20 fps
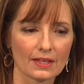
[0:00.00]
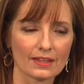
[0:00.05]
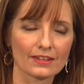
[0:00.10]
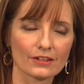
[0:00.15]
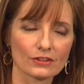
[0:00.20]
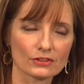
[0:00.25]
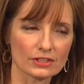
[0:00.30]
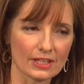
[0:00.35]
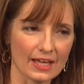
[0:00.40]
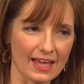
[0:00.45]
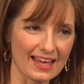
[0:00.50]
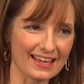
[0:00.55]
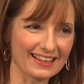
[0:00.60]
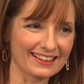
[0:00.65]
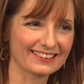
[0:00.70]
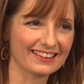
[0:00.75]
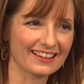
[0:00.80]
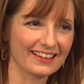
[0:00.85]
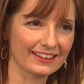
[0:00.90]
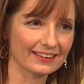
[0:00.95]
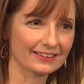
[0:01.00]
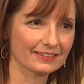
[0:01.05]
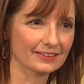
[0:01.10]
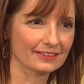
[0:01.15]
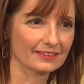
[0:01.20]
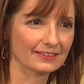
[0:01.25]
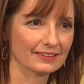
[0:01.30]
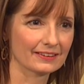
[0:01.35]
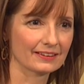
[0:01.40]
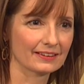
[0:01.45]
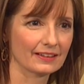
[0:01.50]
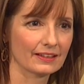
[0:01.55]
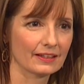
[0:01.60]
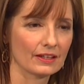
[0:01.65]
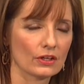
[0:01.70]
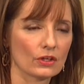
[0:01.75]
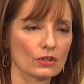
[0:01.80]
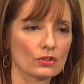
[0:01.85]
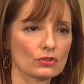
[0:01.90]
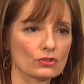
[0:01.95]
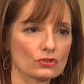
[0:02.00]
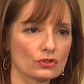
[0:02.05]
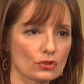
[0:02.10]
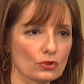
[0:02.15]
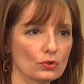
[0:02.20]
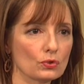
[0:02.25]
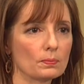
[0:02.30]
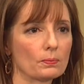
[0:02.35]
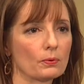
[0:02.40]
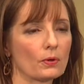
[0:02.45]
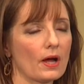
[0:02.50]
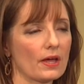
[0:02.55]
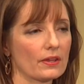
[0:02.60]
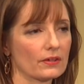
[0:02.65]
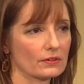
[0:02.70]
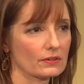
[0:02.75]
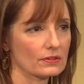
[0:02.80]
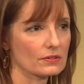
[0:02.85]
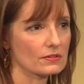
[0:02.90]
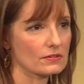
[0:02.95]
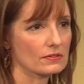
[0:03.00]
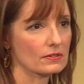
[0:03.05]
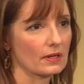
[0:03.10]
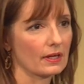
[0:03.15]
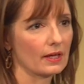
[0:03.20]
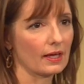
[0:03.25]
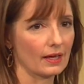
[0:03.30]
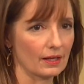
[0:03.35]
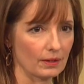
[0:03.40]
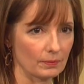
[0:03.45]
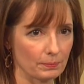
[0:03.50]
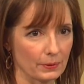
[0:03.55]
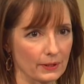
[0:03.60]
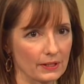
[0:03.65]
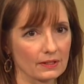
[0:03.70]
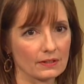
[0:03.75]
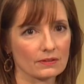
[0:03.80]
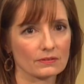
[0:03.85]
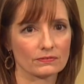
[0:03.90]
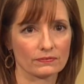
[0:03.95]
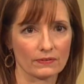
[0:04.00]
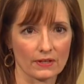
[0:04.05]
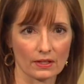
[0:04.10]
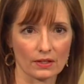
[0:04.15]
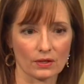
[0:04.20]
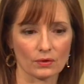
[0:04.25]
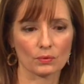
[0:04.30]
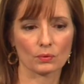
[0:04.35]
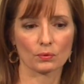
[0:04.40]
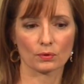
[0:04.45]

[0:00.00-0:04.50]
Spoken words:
Their tagline, 2 brothers helping fellow